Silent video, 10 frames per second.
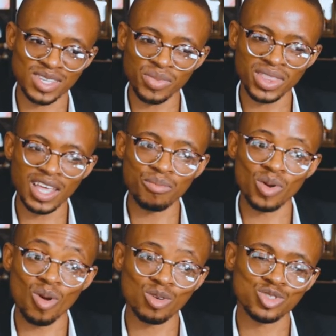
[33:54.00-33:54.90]
it's something that
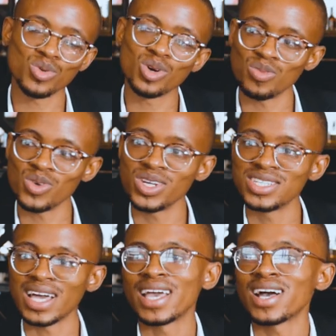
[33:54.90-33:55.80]
belongs to a
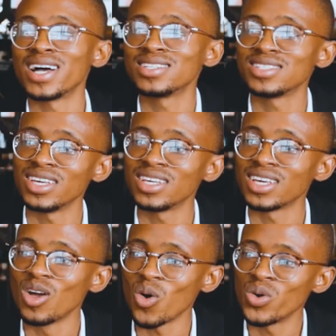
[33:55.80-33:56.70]
community, I can't take
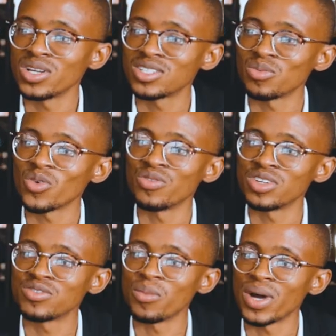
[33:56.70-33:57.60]
ownership yeah, of it no,